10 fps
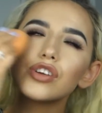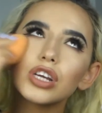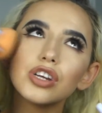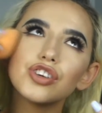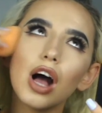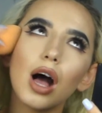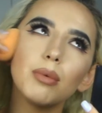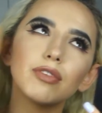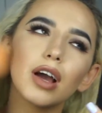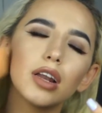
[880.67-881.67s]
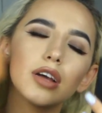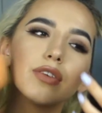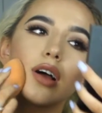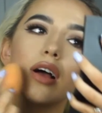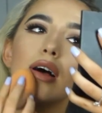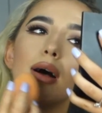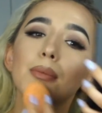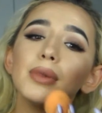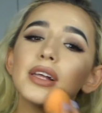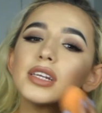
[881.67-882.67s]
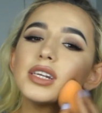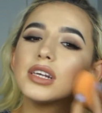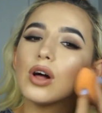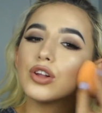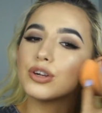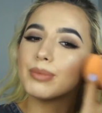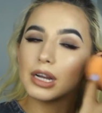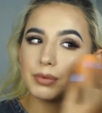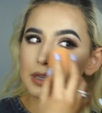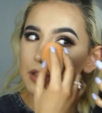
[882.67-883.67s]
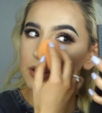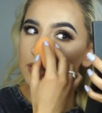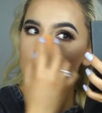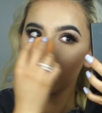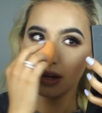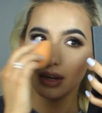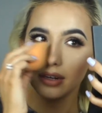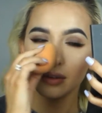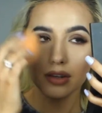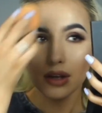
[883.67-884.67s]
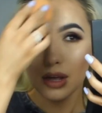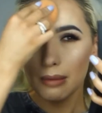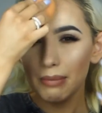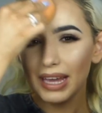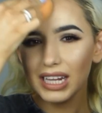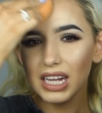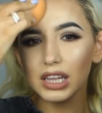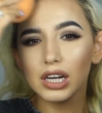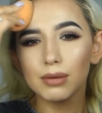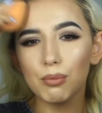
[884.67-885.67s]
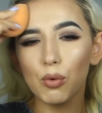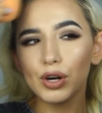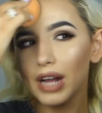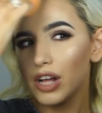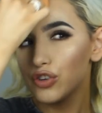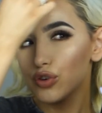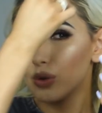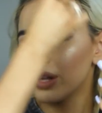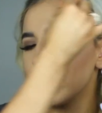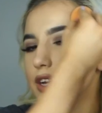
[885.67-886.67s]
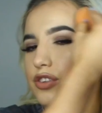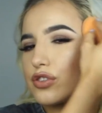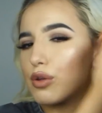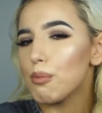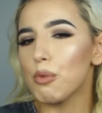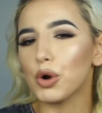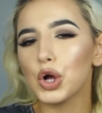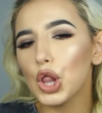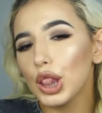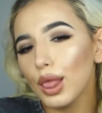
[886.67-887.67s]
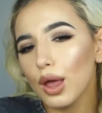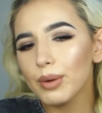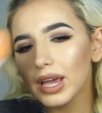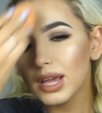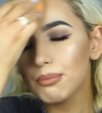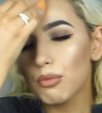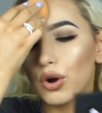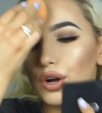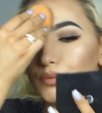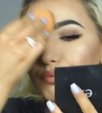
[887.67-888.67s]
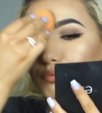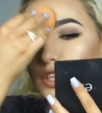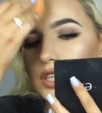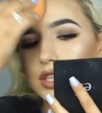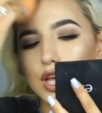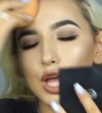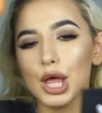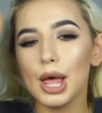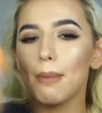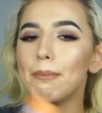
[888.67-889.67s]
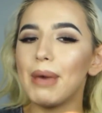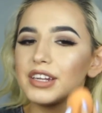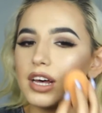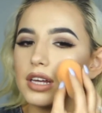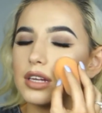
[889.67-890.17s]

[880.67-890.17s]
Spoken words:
good job of kind of blending in all your makeup together and making it look more natural and just more glowy, more better.